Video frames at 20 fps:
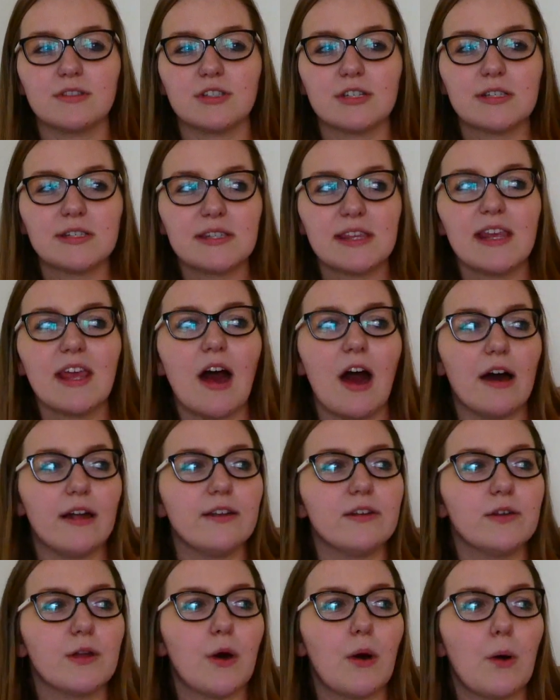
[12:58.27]
Just the
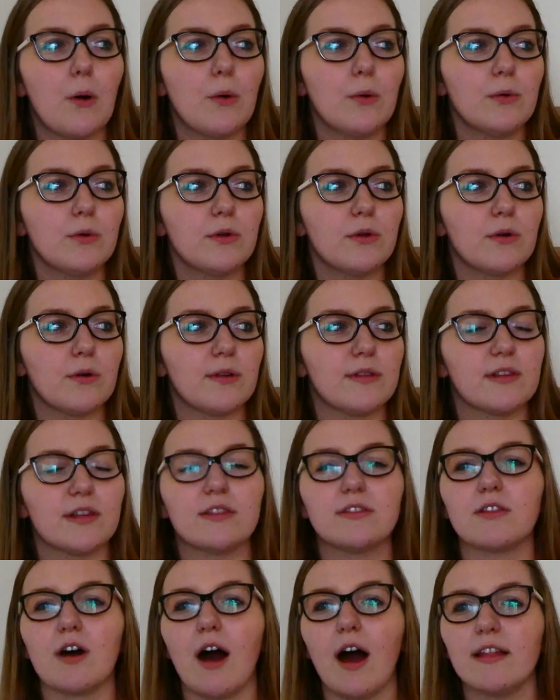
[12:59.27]
unknown or the
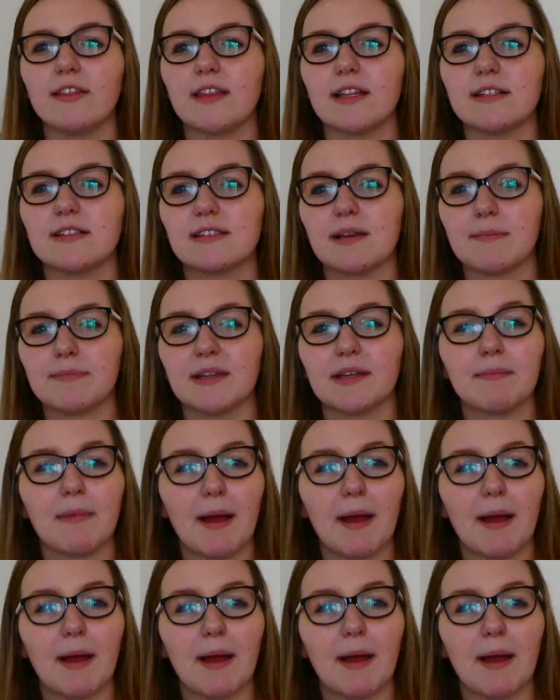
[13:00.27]
thought that something